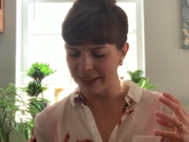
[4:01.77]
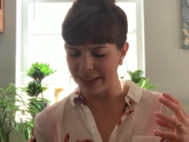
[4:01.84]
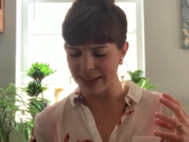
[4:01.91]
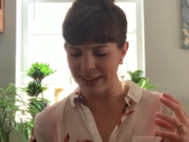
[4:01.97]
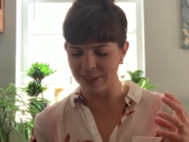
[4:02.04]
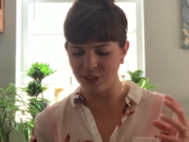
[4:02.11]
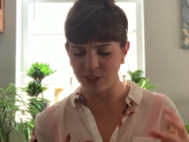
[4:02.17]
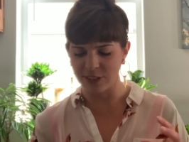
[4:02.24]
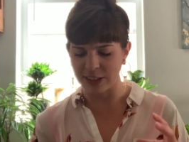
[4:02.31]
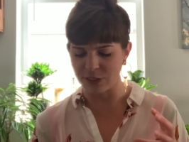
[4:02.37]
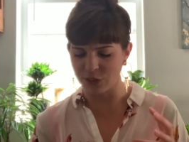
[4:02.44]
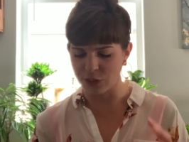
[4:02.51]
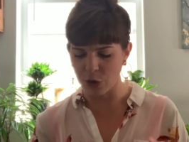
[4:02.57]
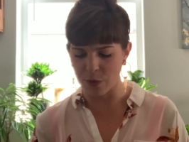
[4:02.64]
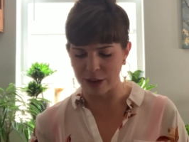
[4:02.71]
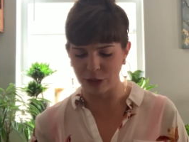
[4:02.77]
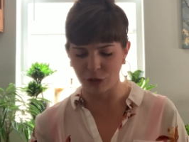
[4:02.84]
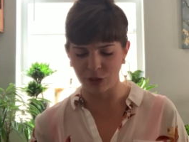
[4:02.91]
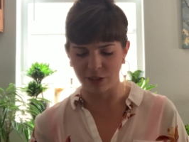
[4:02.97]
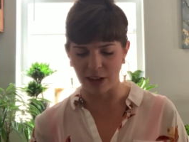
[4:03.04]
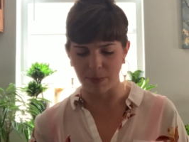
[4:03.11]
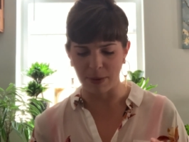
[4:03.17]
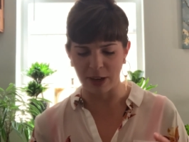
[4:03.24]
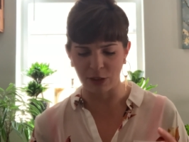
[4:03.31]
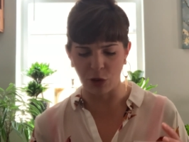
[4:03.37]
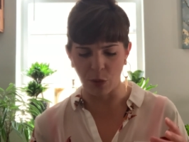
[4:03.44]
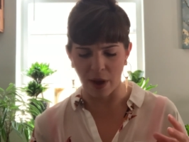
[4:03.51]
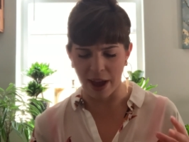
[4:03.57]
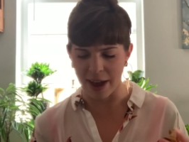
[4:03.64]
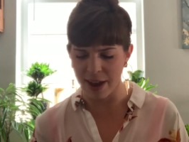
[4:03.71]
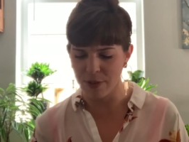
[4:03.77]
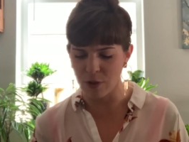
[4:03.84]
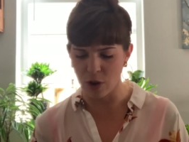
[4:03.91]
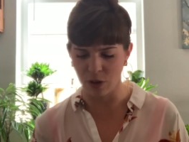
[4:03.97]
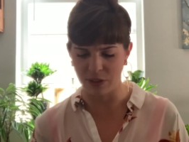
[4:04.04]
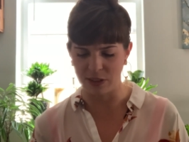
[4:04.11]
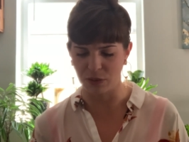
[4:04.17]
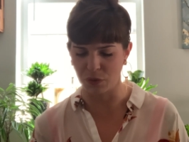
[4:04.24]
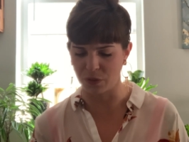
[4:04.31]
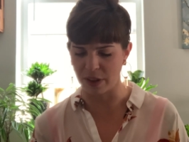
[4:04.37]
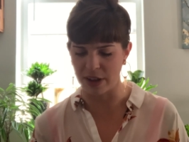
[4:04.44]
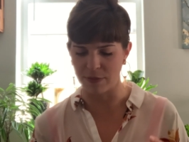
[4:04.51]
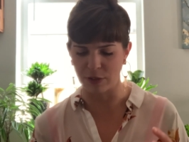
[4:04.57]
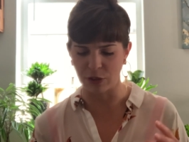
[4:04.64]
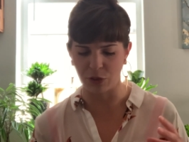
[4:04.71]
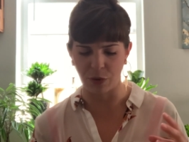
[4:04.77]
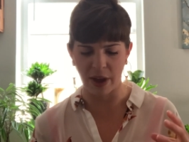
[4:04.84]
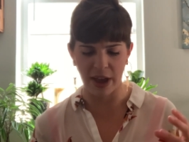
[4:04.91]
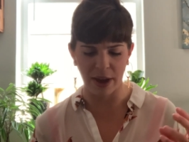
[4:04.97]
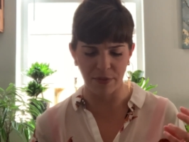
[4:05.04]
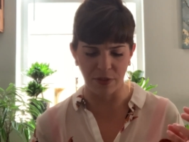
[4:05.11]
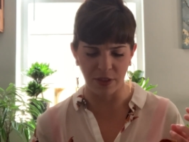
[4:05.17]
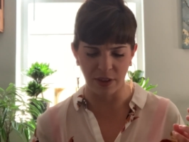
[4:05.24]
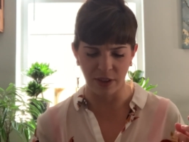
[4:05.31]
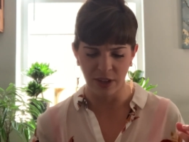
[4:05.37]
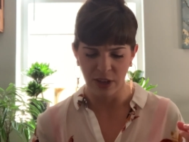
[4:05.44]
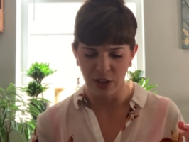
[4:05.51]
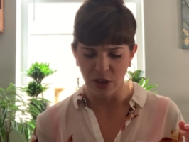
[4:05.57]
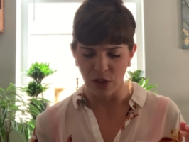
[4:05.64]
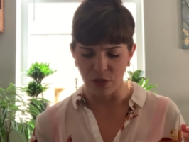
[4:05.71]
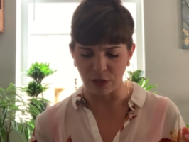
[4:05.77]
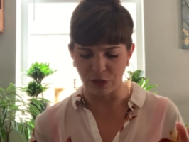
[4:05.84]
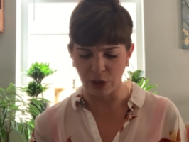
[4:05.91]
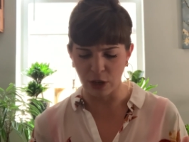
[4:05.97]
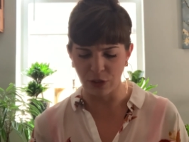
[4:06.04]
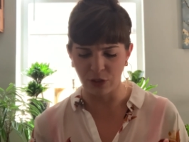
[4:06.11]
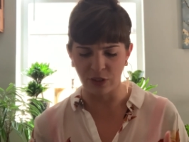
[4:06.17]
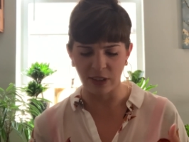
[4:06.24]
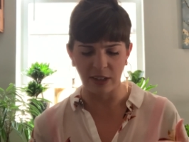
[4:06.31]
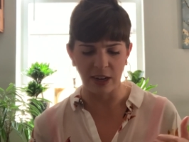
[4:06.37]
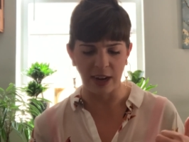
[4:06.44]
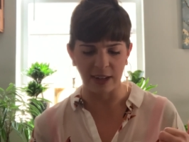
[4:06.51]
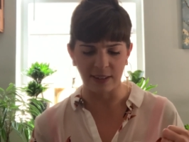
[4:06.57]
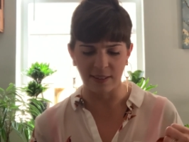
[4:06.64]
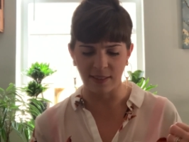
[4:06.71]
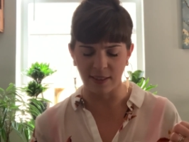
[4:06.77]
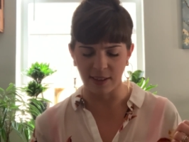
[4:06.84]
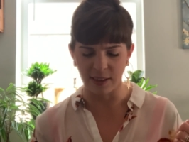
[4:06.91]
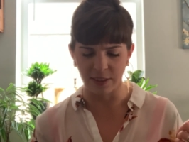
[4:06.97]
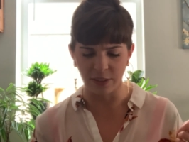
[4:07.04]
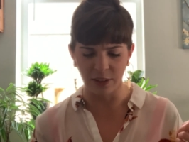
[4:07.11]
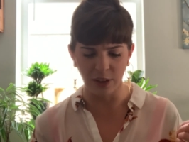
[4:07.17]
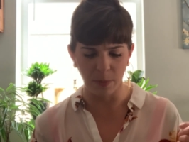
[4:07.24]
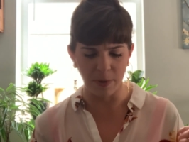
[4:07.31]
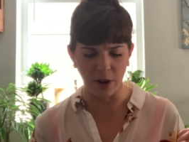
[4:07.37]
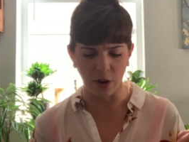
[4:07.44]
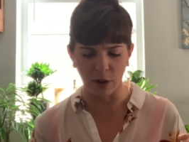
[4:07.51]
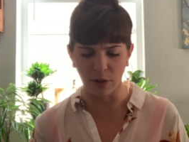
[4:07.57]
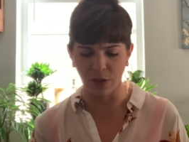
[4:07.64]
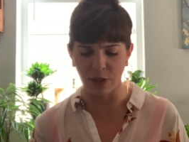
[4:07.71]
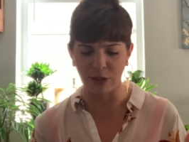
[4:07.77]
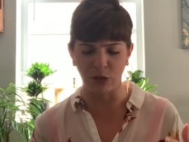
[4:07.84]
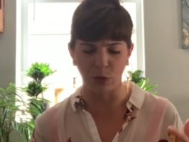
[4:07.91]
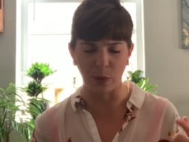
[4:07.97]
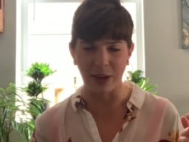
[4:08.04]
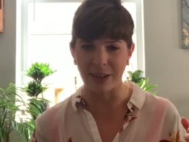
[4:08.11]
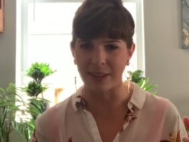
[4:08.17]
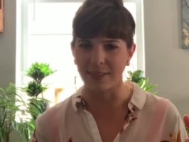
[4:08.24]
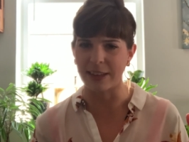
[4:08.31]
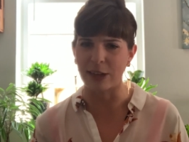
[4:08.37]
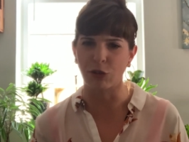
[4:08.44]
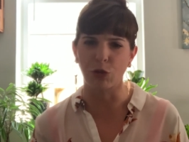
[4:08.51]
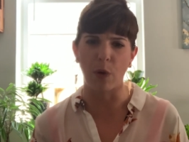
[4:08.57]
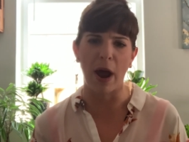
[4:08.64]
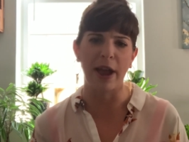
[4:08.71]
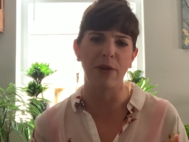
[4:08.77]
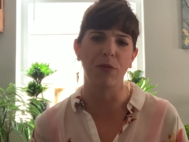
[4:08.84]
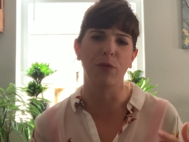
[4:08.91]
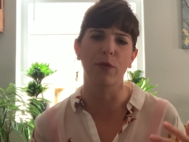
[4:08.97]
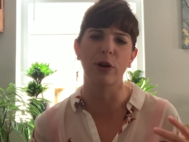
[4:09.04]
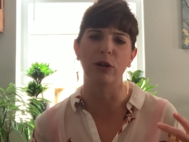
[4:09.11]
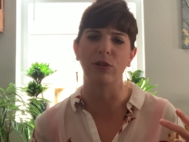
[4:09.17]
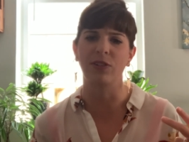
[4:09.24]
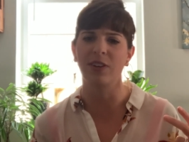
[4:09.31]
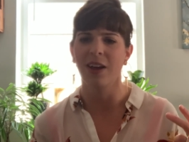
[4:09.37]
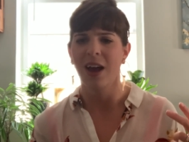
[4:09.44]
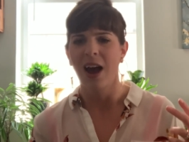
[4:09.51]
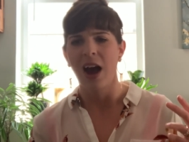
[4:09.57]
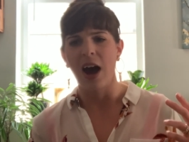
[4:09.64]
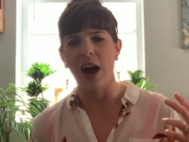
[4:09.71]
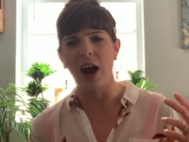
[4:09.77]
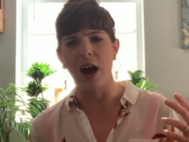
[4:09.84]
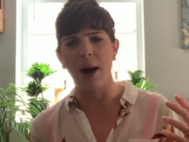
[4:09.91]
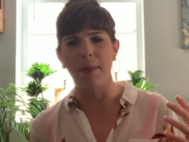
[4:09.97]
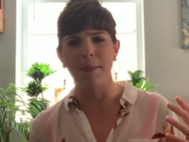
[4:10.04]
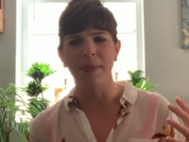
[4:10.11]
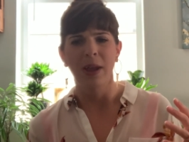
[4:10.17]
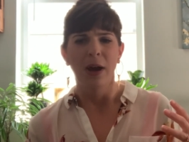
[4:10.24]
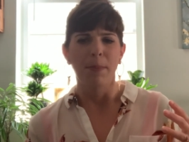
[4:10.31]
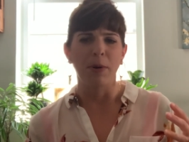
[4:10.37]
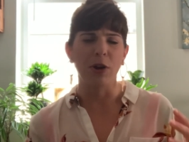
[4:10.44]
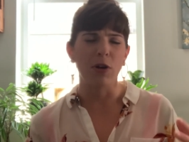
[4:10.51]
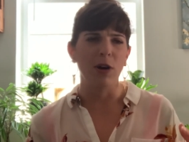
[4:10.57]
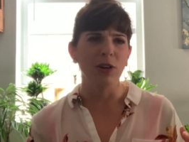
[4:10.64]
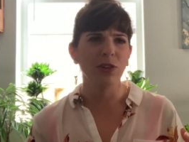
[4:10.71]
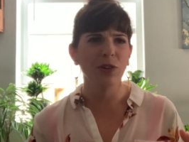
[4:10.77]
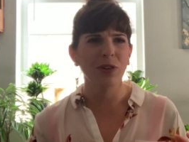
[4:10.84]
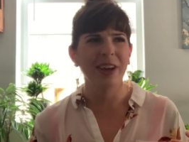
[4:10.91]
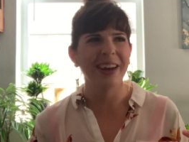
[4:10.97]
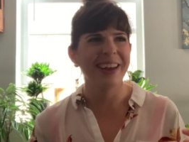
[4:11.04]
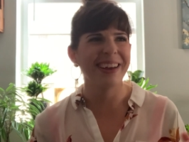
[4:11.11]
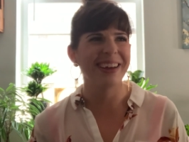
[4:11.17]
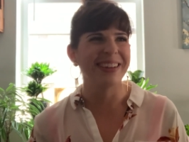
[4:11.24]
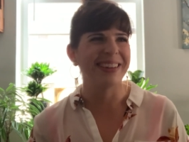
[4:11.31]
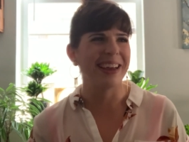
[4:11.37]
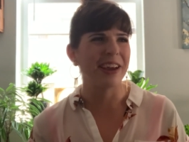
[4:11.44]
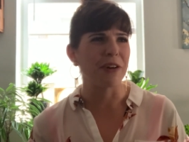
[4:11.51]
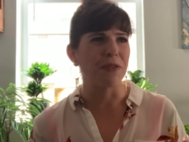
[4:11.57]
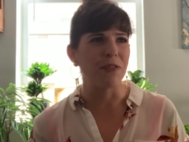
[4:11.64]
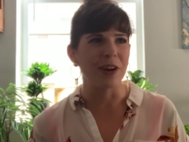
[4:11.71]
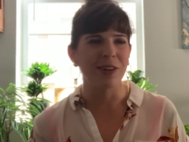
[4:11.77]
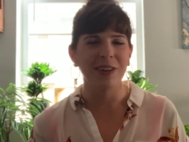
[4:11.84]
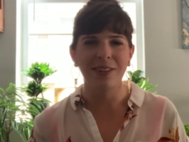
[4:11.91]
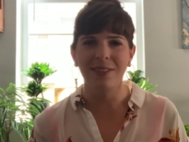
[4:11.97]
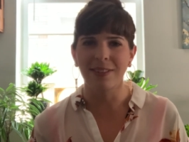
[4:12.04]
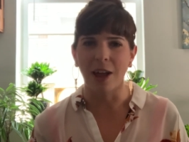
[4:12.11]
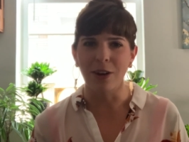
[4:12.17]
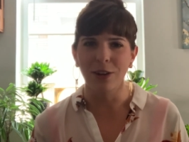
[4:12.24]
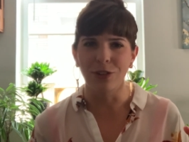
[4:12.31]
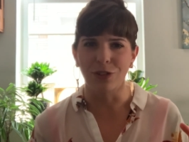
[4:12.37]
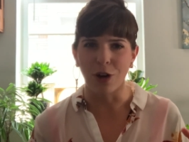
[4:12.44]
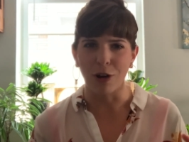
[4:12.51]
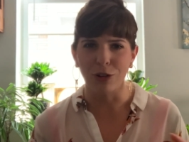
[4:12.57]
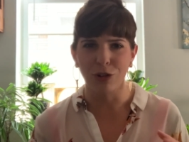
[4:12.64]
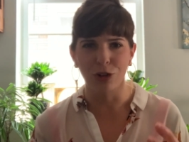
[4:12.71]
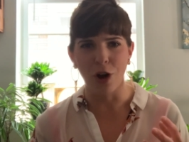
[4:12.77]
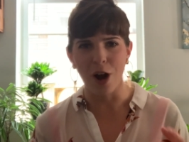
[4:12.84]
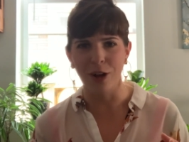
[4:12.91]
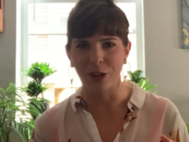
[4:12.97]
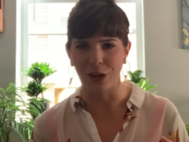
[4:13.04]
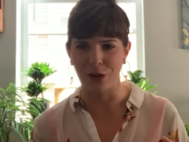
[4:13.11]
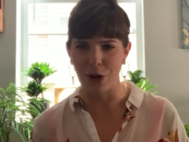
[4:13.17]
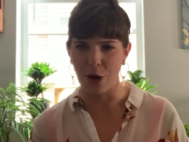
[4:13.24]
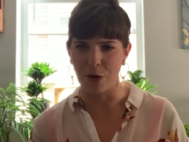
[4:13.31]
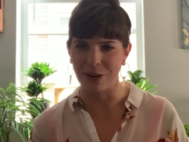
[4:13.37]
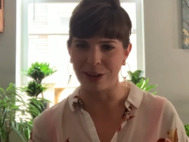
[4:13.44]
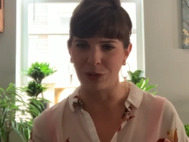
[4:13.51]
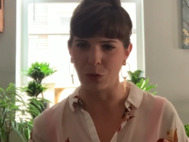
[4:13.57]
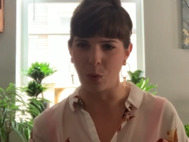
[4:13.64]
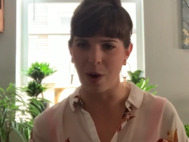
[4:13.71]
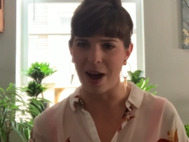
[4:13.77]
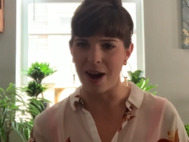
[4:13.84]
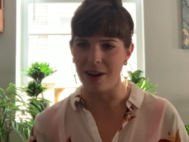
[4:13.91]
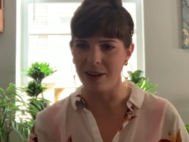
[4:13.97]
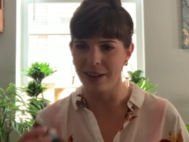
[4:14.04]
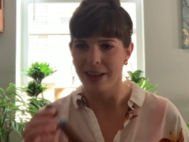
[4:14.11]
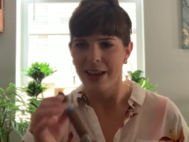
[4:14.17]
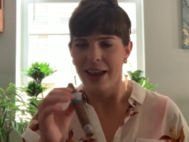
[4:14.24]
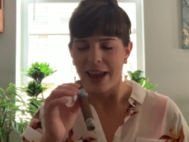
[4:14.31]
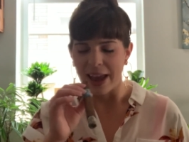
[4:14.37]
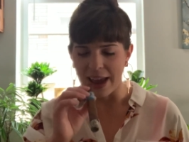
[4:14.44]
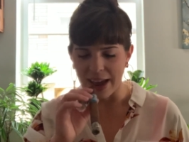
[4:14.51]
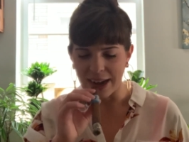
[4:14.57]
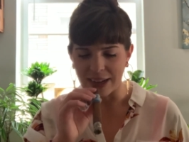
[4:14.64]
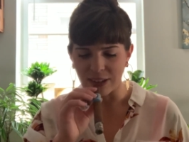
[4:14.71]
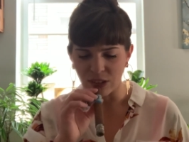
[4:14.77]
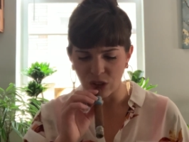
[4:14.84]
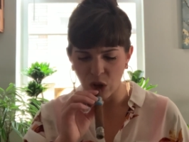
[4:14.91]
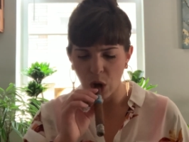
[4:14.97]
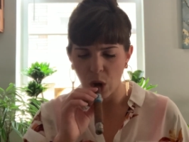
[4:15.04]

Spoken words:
it's so interesting because you have all these flavors. You have the toasted nuts, the little bit of earthy sweetness, that dried fruit. But you're also getting like a very subtle dark chocolate note as well. And